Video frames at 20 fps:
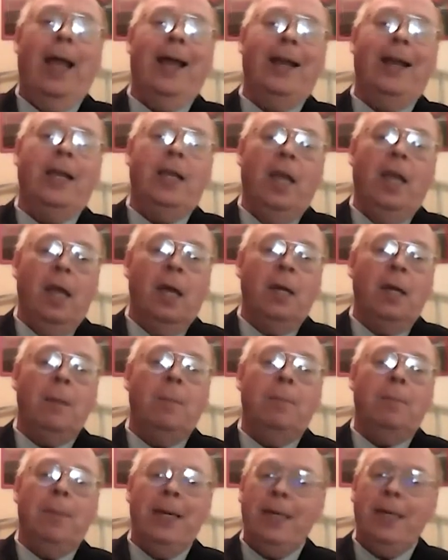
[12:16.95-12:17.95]
Again,
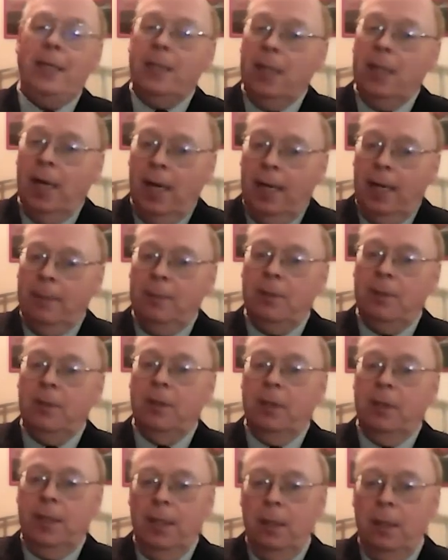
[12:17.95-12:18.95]
many times the
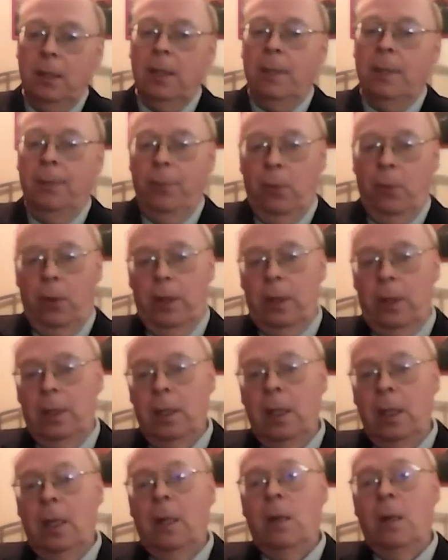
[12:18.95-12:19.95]
legal
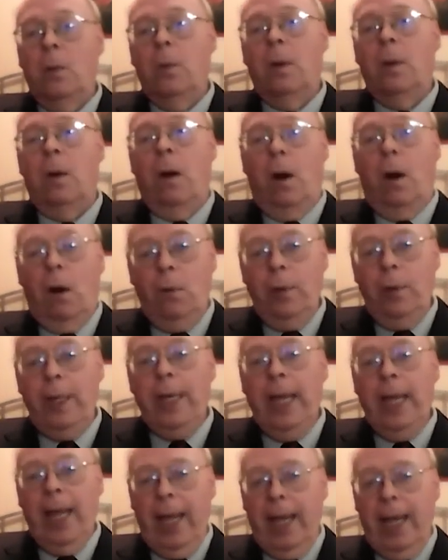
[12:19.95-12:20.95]
employer will
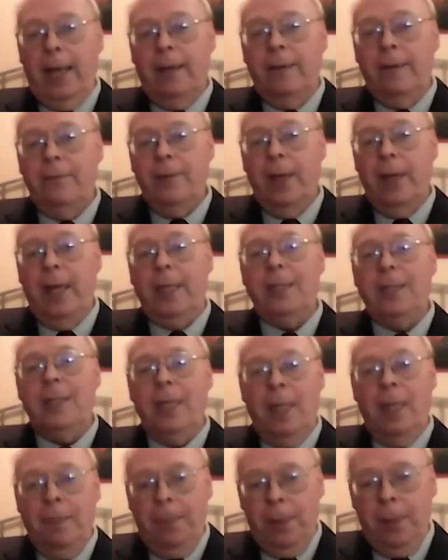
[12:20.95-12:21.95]
already have a
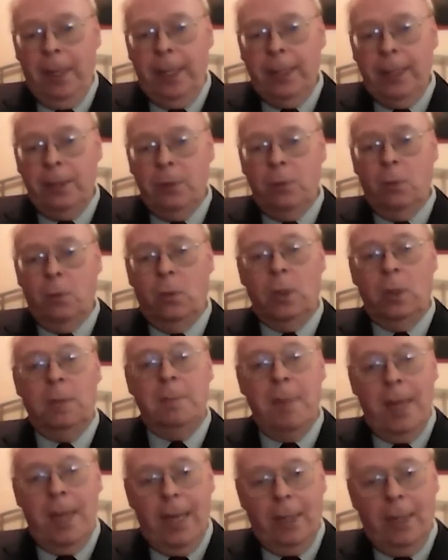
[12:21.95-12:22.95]
template or a
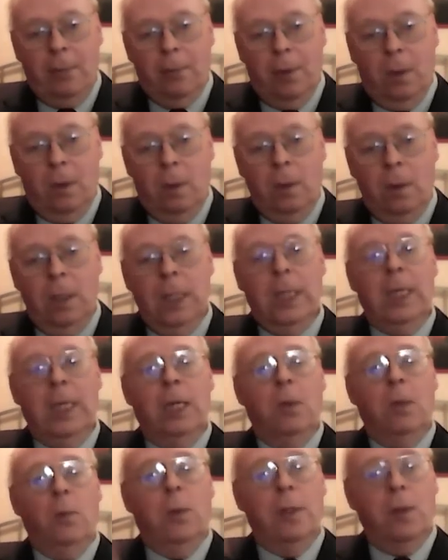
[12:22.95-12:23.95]
macro
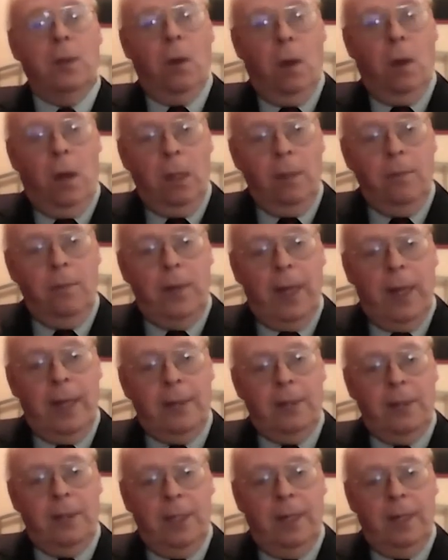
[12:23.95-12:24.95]
with all of
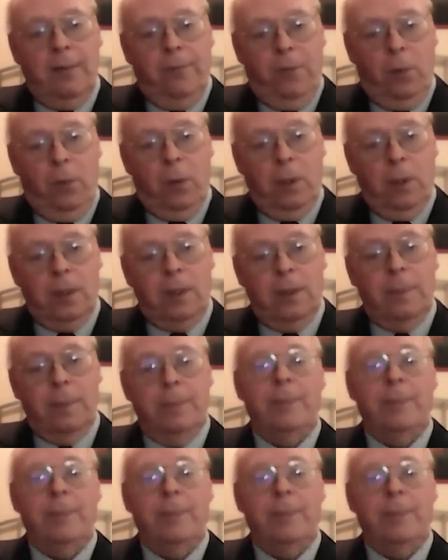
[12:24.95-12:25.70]
that set forth.